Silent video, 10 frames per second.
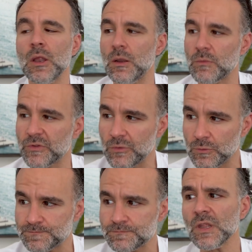Number
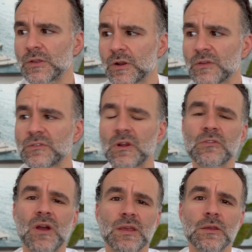2, you're going to start
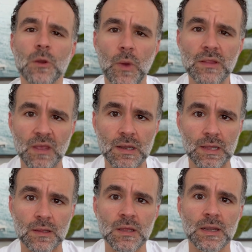tracking your weight daily.